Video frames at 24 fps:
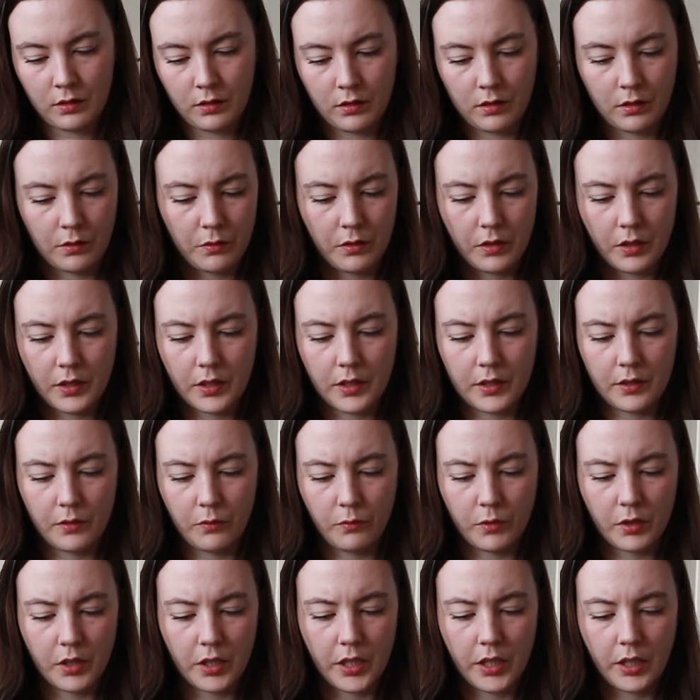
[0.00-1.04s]
No, this
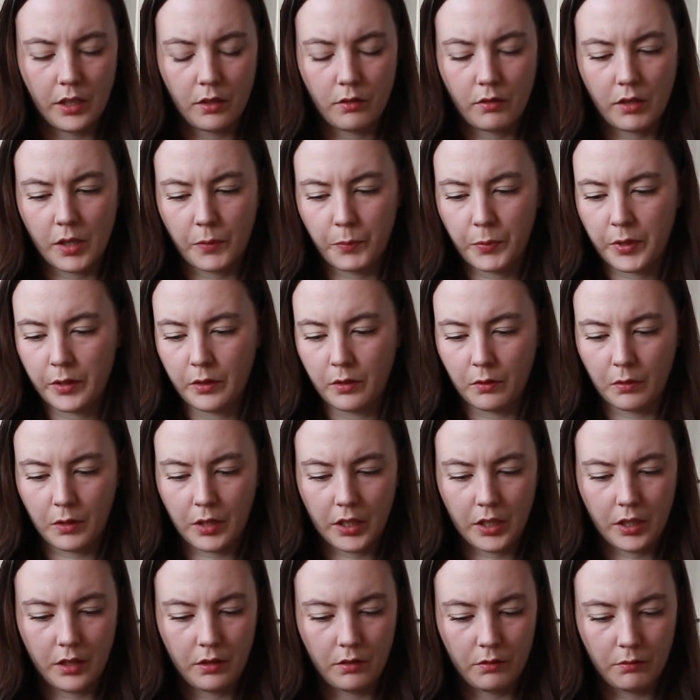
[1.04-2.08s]
isn't working, crap.
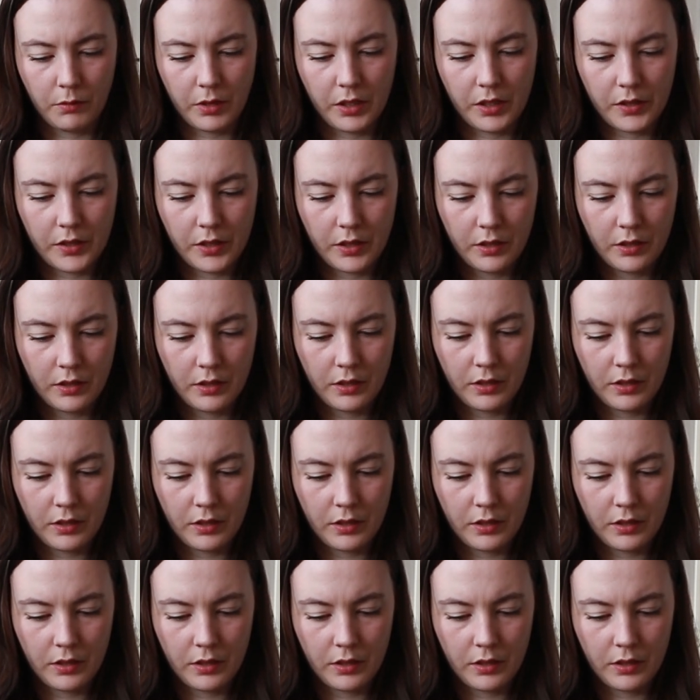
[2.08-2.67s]
Okay, wait.